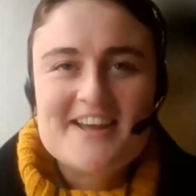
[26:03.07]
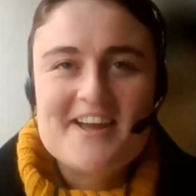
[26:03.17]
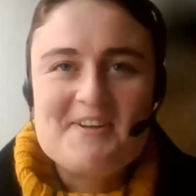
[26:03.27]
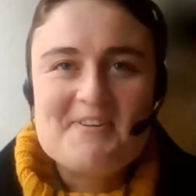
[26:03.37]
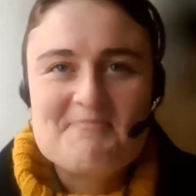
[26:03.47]

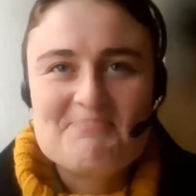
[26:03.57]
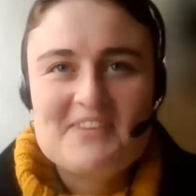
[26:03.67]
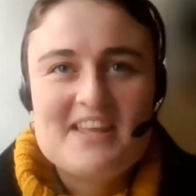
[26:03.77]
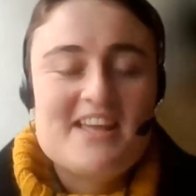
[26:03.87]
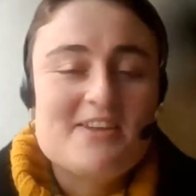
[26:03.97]
Um,
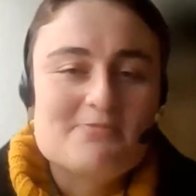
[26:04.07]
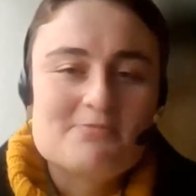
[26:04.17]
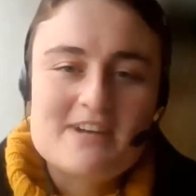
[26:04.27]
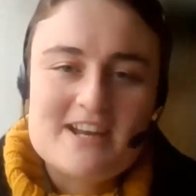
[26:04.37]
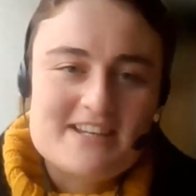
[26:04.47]
if
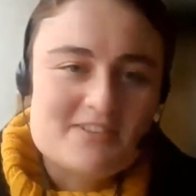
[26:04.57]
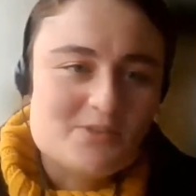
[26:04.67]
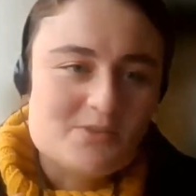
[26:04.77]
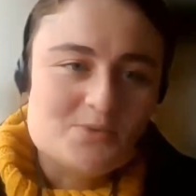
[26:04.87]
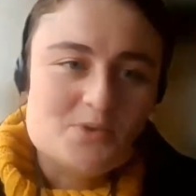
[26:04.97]
rain
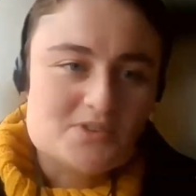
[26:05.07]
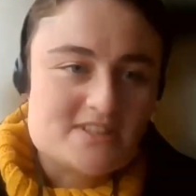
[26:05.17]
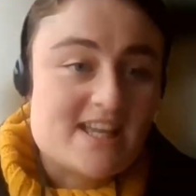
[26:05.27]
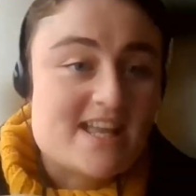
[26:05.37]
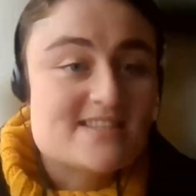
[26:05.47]
or
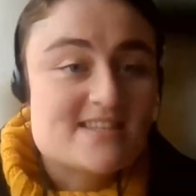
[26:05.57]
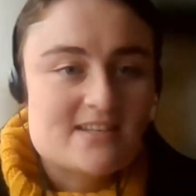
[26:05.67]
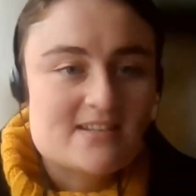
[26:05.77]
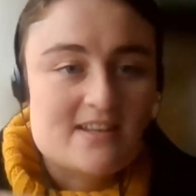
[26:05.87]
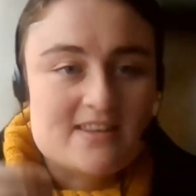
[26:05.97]
water gets
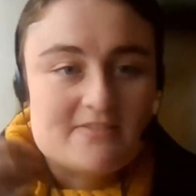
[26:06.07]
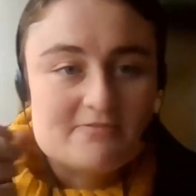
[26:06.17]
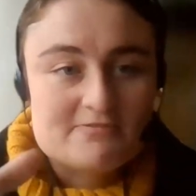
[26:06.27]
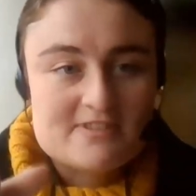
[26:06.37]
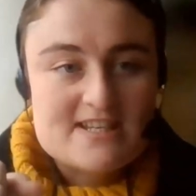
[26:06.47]
in and
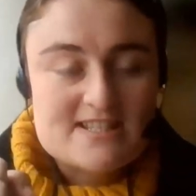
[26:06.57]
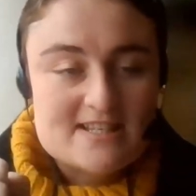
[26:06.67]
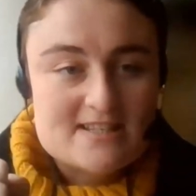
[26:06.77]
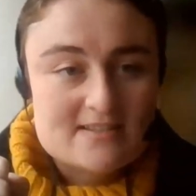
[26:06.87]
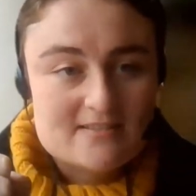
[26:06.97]
then
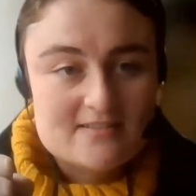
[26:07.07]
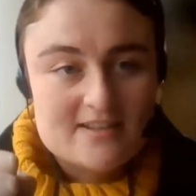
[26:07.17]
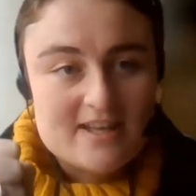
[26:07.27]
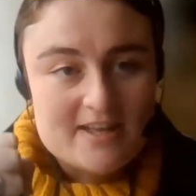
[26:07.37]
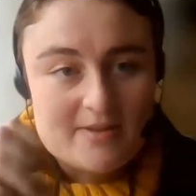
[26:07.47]
freezes
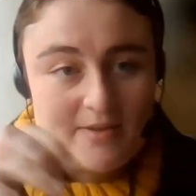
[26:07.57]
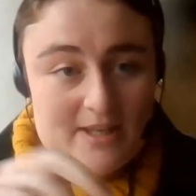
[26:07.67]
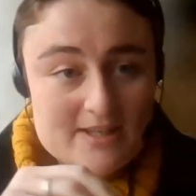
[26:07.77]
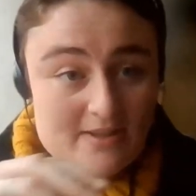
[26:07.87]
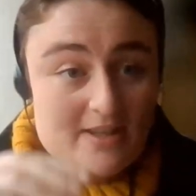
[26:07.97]
uh,
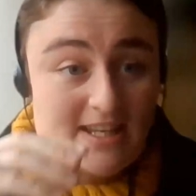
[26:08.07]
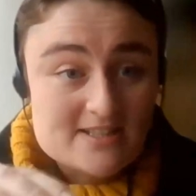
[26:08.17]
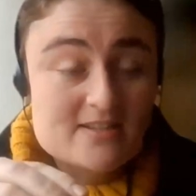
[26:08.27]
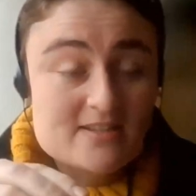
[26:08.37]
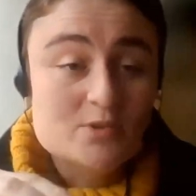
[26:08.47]
in
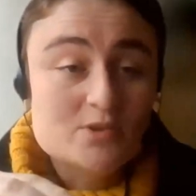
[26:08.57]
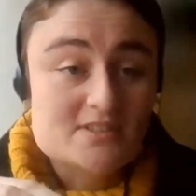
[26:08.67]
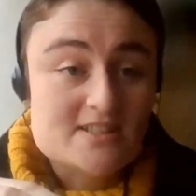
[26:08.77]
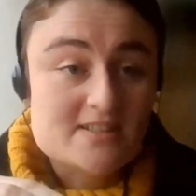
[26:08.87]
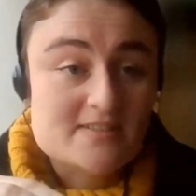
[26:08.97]
into the
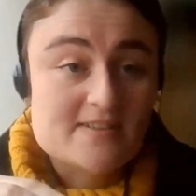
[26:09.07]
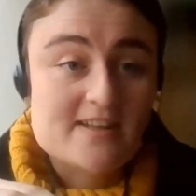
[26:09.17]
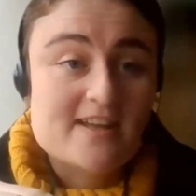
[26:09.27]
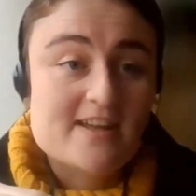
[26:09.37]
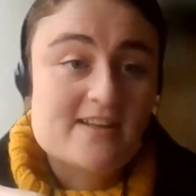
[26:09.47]
mortar,
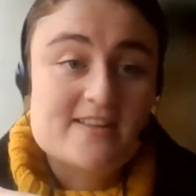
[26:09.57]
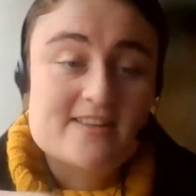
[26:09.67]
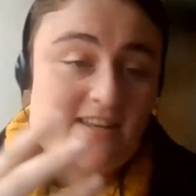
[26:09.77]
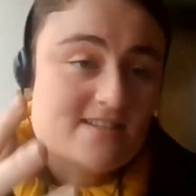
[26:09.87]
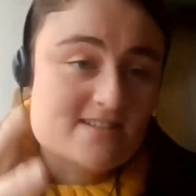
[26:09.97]
uh,
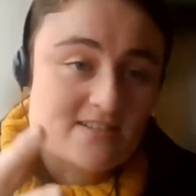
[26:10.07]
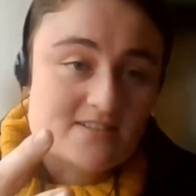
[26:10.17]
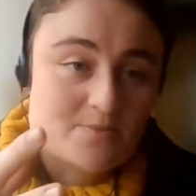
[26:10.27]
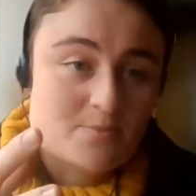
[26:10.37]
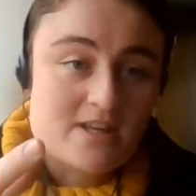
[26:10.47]
then it
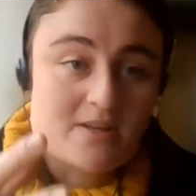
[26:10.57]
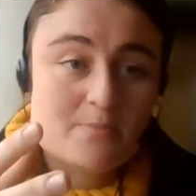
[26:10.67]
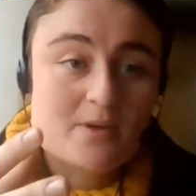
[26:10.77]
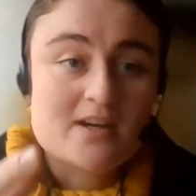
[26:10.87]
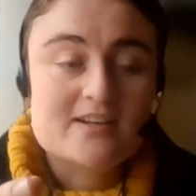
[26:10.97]
starts to break
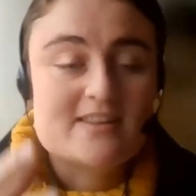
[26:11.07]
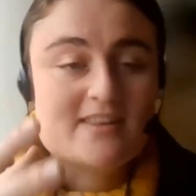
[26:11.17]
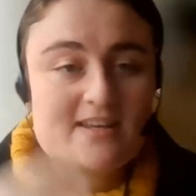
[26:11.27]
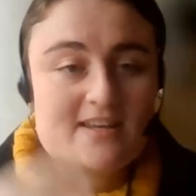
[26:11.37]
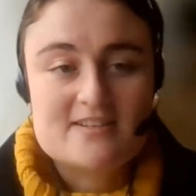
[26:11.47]
apart,
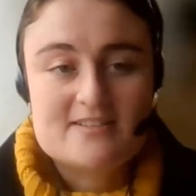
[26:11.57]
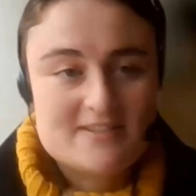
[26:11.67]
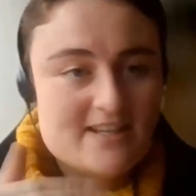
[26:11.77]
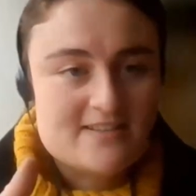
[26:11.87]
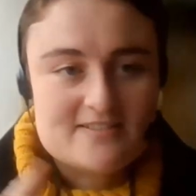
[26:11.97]
and then it
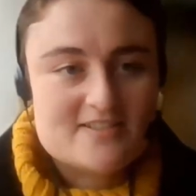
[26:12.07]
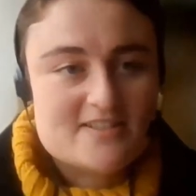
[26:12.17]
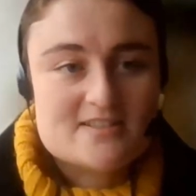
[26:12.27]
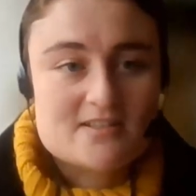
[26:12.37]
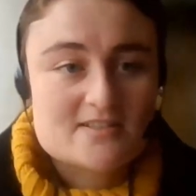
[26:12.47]
it
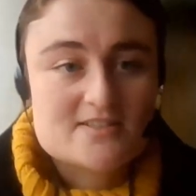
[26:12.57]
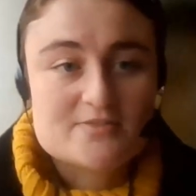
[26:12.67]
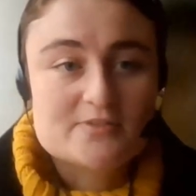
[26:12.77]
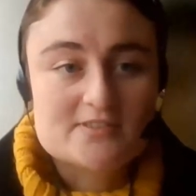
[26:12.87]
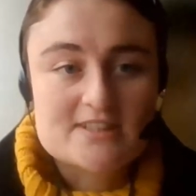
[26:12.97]
just starts
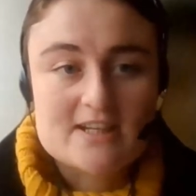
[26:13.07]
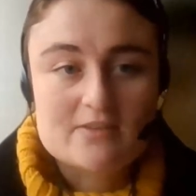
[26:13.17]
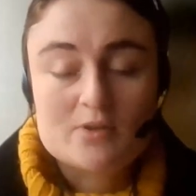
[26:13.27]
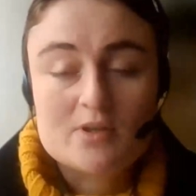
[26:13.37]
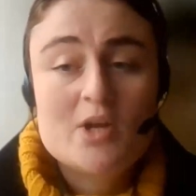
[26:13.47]
to fall
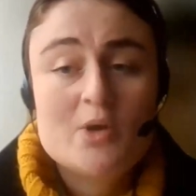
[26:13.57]
down.